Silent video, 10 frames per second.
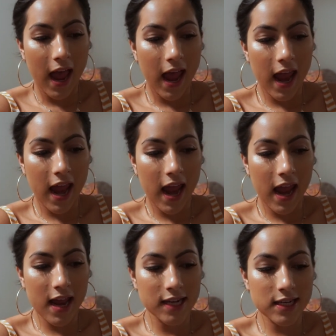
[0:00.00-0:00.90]

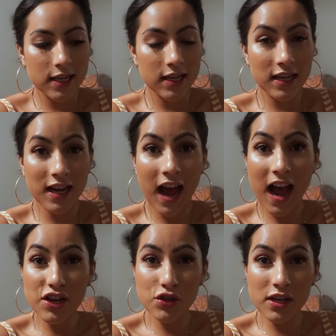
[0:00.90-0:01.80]
And
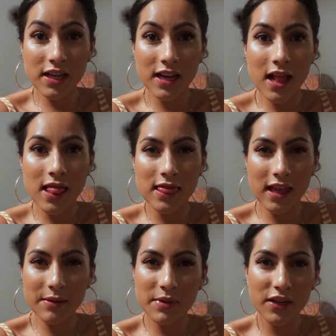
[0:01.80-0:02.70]
actually,
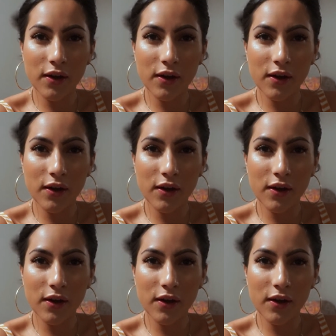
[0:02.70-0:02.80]
let me